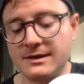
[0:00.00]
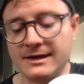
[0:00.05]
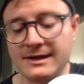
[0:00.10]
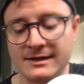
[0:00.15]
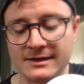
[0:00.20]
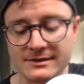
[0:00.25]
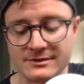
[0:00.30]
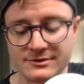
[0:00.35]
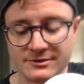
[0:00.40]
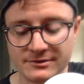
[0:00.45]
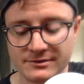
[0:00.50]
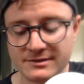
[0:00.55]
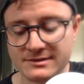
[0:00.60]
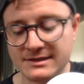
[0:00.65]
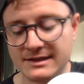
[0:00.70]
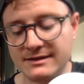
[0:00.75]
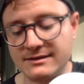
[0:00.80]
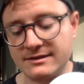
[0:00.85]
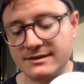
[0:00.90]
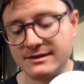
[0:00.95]
And as soon as
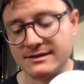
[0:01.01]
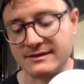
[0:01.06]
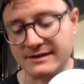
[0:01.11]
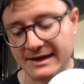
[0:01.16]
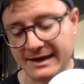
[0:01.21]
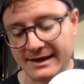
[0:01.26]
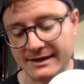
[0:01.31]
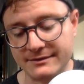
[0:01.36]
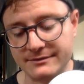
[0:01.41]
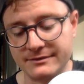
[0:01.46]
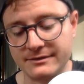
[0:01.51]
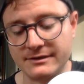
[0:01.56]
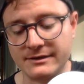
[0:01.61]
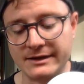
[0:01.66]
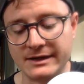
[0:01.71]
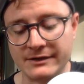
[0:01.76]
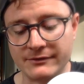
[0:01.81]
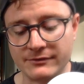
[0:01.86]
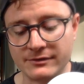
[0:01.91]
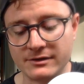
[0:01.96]
I think that,
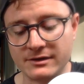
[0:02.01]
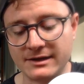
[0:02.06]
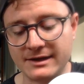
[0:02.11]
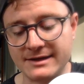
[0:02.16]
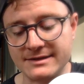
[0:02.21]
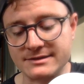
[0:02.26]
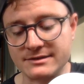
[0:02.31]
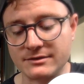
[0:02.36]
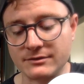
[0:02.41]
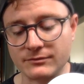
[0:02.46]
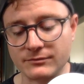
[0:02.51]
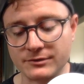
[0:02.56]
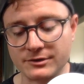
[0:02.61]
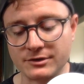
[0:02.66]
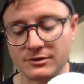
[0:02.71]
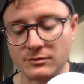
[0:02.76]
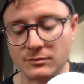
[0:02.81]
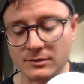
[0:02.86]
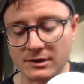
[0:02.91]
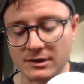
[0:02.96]
I realize the
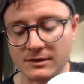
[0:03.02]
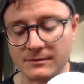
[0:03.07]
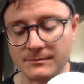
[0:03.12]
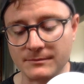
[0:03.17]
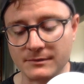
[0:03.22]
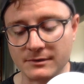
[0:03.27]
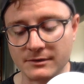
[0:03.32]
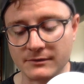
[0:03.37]
real worm